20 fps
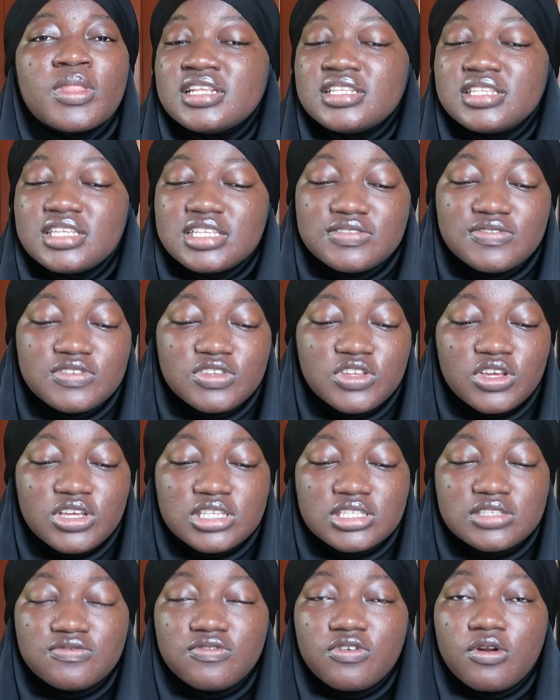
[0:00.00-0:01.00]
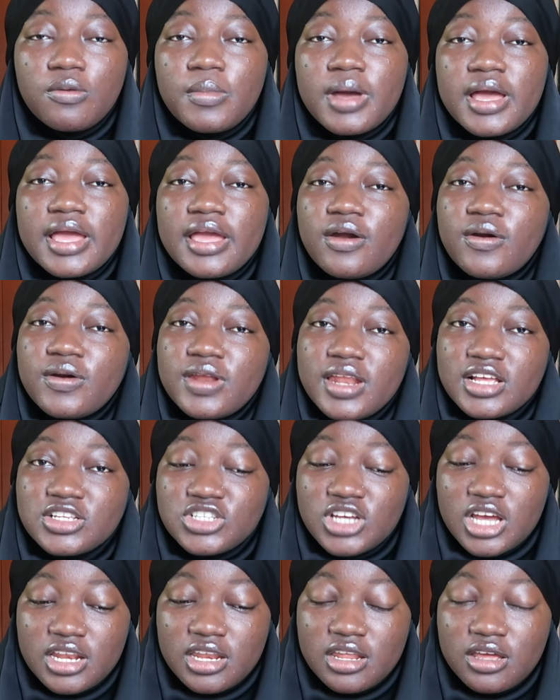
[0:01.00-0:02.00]
This video is from my other
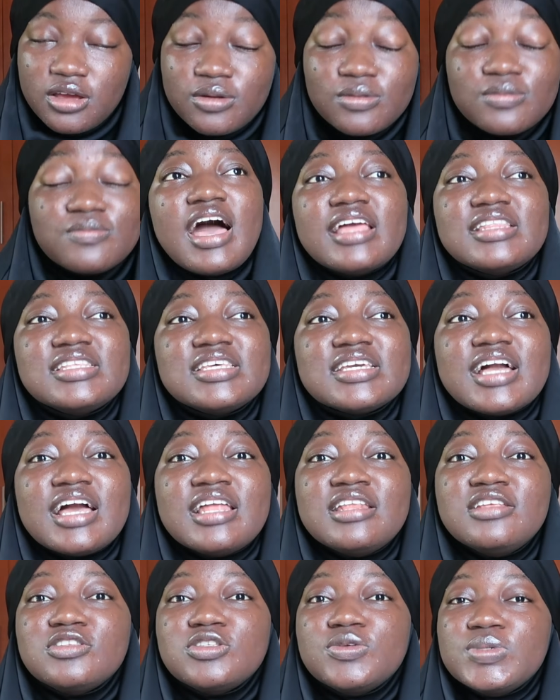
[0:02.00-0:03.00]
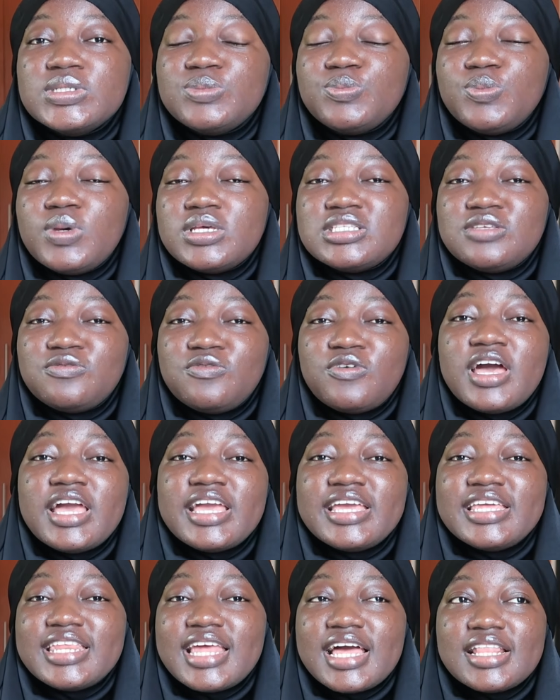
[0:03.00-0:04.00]
channel. I think I need to be
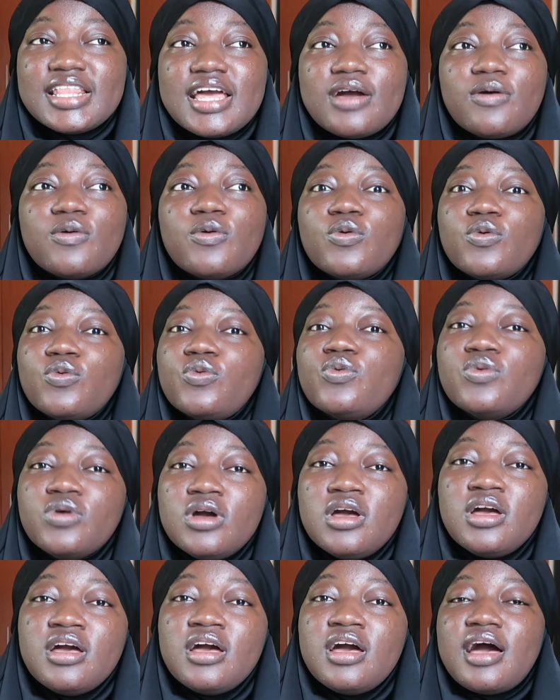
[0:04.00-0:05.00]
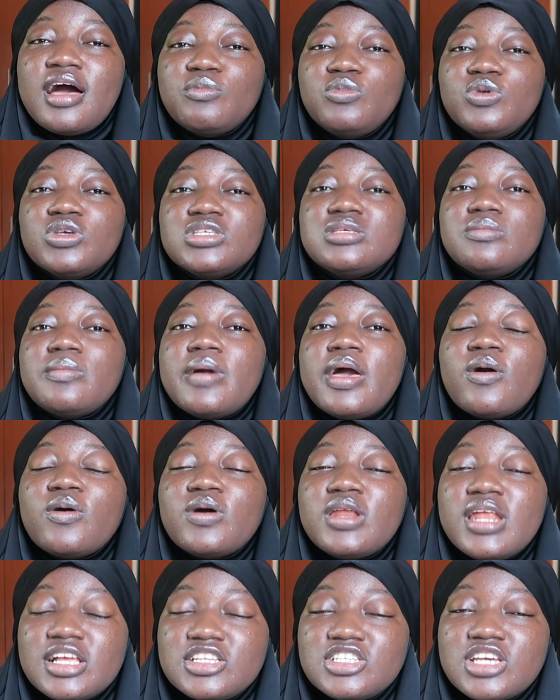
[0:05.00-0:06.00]
specifying that oh, I'm using my
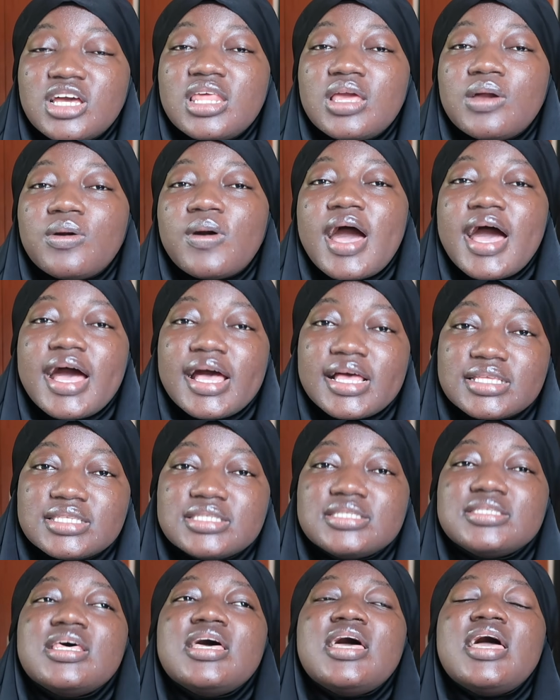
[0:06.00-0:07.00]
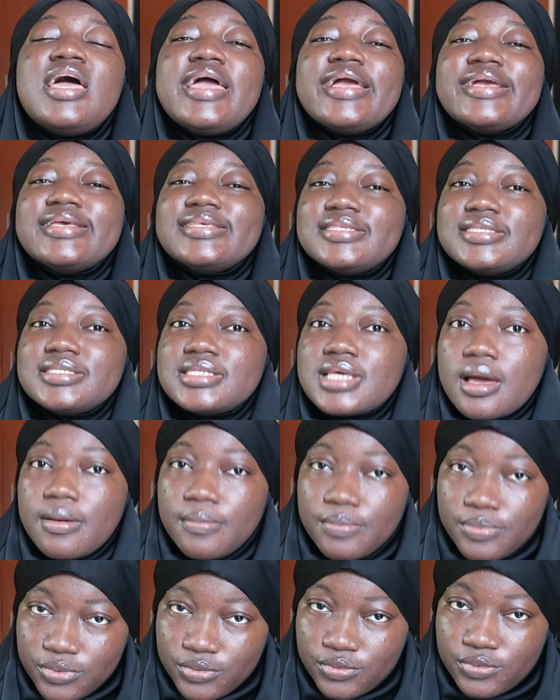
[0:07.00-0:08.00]
other channel as
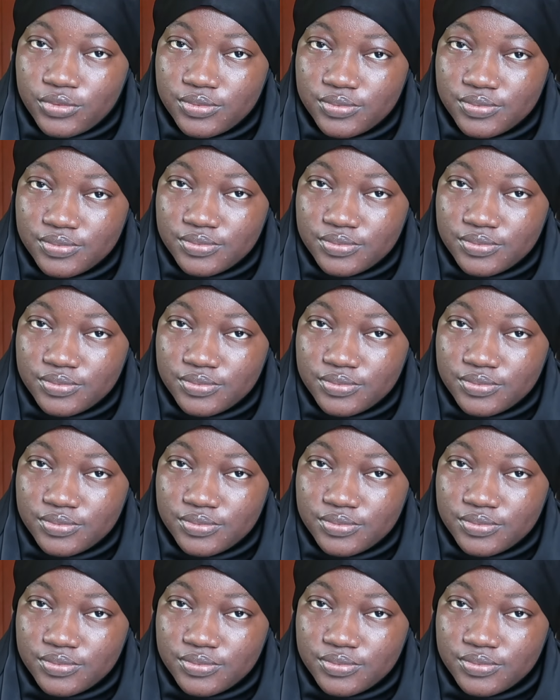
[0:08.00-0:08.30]
example.